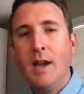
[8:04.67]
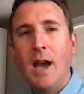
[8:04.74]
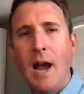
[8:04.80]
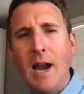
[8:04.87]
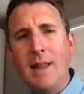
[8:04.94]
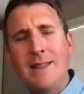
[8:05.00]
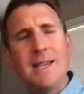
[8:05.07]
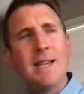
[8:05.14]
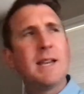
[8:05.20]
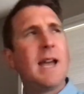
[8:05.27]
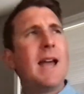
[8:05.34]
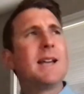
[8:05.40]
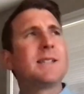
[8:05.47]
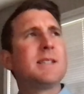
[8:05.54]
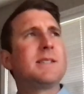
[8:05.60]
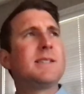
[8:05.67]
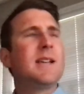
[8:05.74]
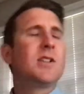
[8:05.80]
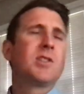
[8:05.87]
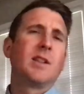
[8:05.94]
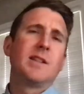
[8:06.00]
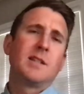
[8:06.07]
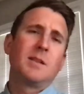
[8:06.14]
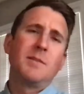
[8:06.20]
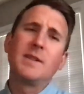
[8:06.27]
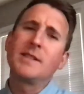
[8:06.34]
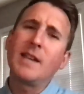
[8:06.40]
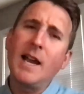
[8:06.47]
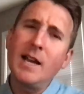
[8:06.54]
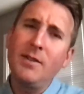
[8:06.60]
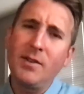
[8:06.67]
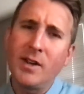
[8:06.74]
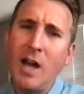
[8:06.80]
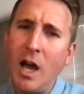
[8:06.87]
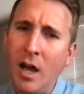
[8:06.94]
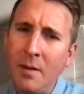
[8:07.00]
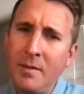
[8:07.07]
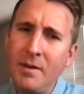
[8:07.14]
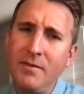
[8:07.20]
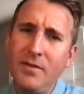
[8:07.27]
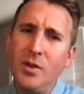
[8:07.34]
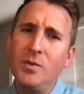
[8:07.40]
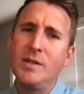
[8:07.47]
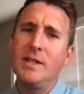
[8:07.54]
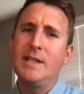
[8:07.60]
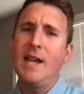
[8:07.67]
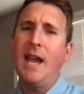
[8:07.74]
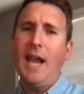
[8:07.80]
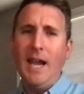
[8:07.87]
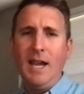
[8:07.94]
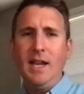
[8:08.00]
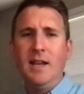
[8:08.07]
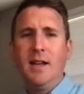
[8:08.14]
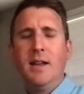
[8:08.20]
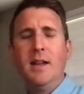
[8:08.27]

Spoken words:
And I think existentialism is kind of a common view today.